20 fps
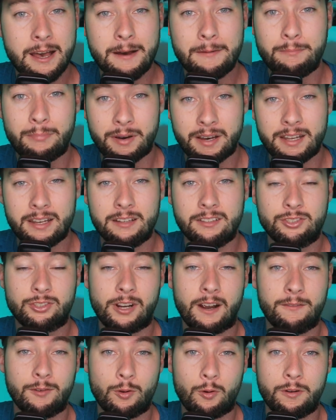but
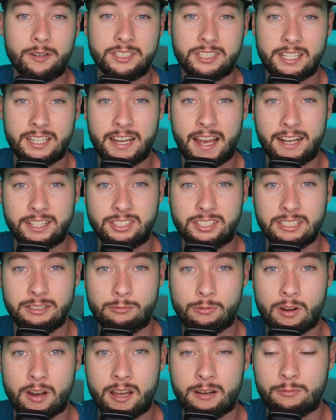Trevor Lawrence can actually
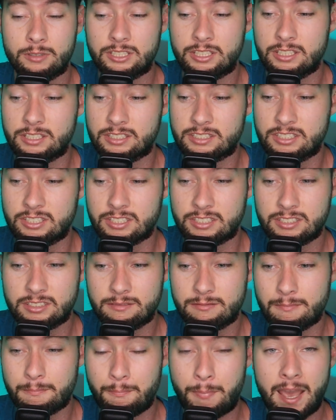run, which is
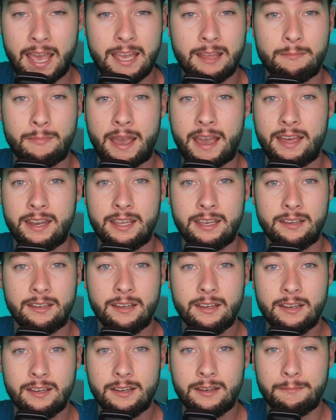just Peyton Manning
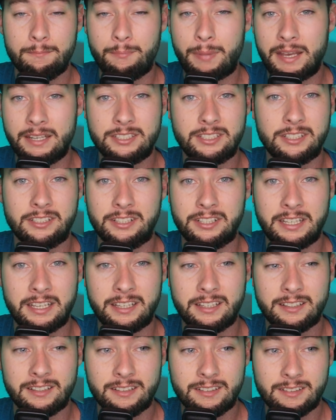
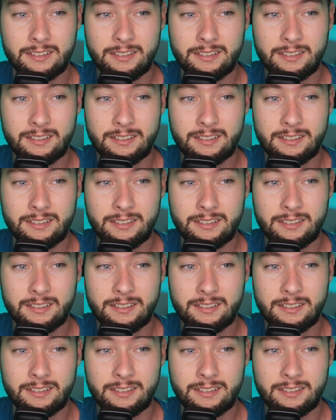basically